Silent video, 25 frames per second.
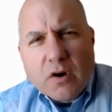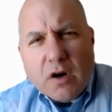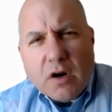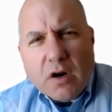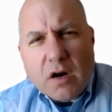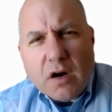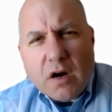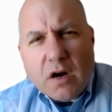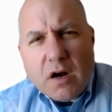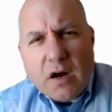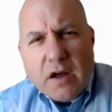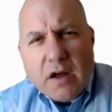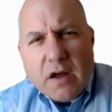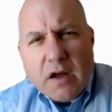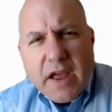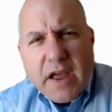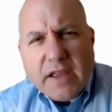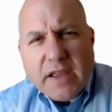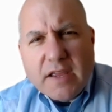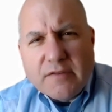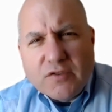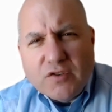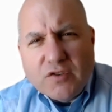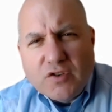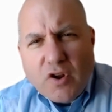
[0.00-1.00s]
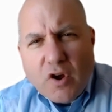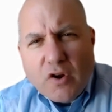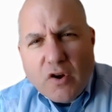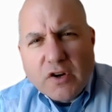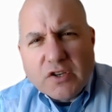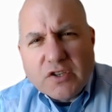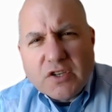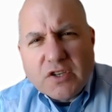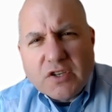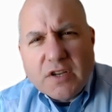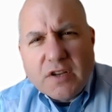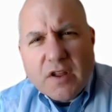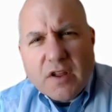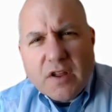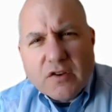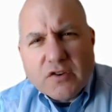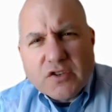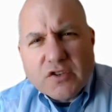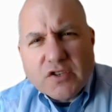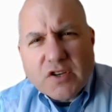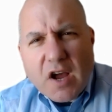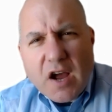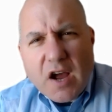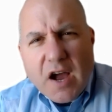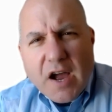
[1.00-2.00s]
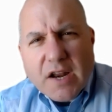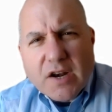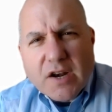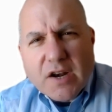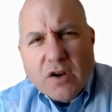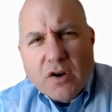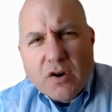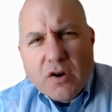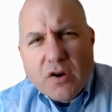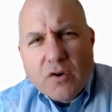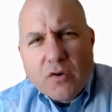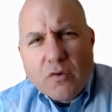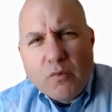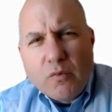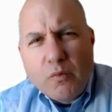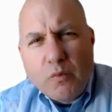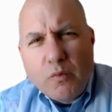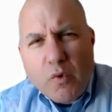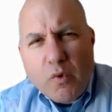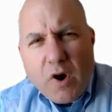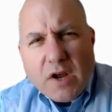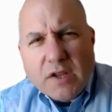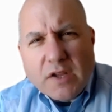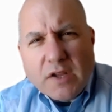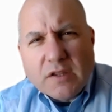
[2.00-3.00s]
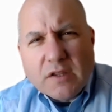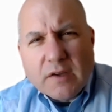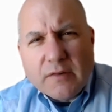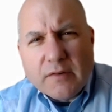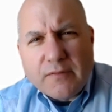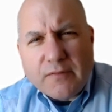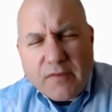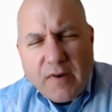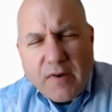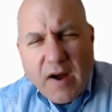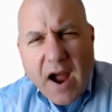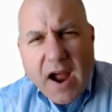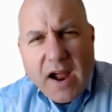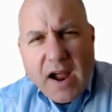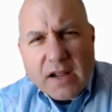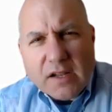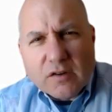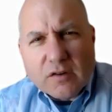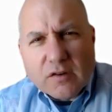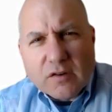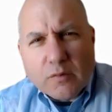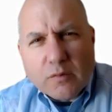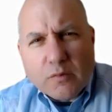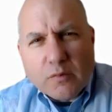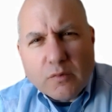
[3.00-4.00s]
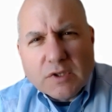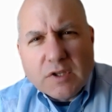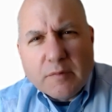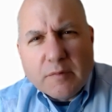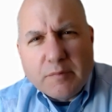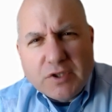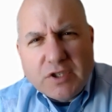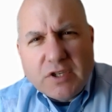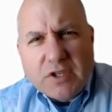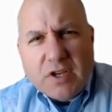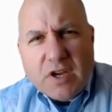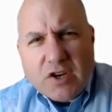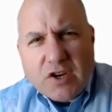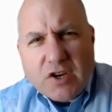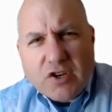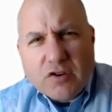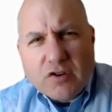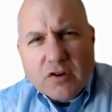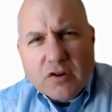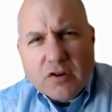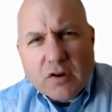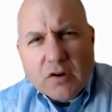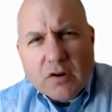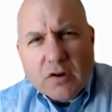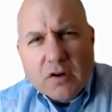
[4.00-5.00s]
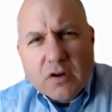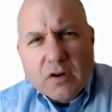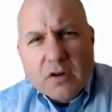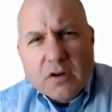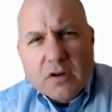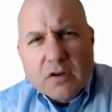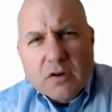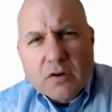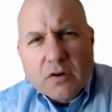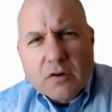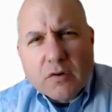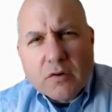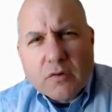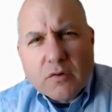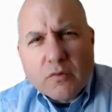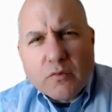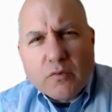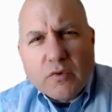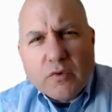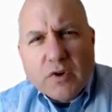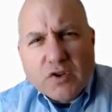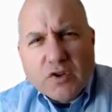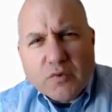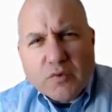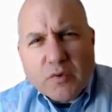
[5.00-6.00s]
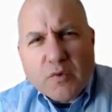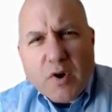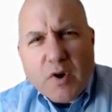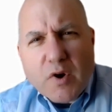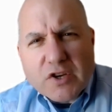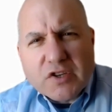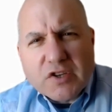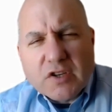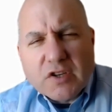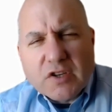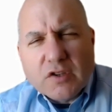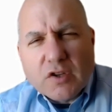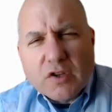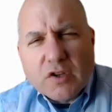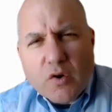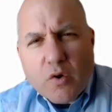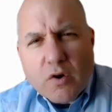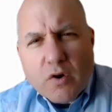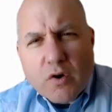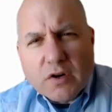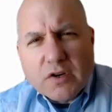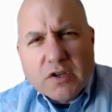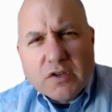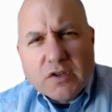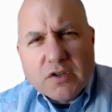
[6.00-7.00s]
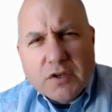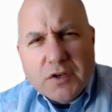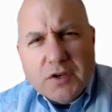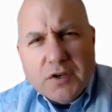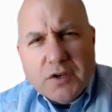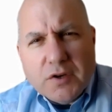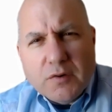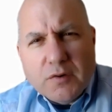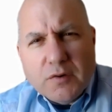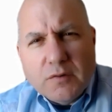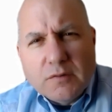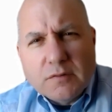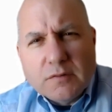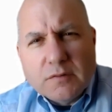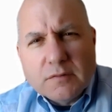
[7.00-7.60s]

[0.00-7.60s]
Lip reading: and gives notice to the other side what the filer, what the petitioner is requesting the court to do.